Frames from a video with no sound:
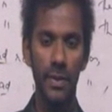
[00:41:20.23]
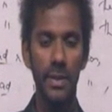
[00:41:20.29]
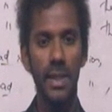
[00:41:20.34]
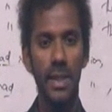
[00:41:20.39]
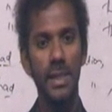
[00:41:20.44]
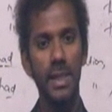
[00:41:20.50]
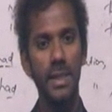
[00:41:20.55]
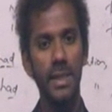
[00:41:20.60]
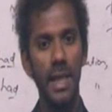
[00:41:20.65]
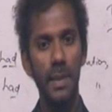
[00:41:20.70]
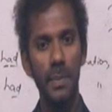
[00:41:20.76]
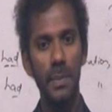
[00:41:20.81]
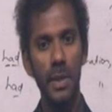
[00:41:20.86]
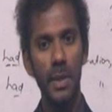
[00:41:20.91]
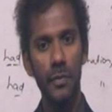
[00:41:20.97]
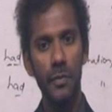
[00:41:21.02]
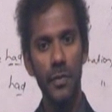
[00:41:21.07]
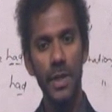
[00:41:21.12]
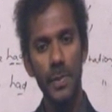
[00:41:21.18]
there is a time
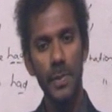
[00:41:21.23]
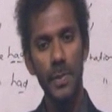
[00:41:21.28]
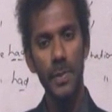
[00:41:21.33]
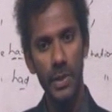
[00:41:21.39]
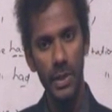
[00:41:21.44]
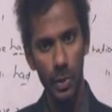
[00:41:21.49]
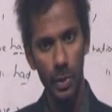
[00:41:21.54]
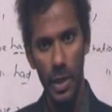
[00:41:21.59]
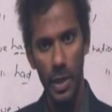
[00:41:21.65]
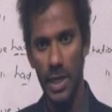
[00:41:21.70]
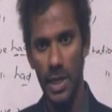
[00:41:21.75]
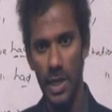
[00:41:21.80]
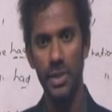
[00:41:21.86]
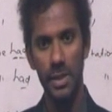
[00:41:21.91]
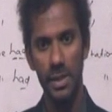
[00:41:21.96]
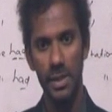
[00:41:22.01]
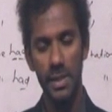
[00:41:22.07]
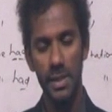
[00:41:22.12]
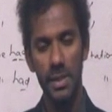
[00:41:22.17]
difference between the two
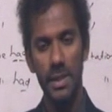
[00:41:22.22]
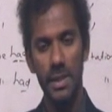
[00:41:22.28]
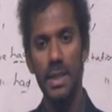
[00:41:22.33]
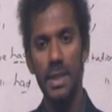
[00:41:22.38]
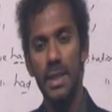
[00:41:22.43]
actions,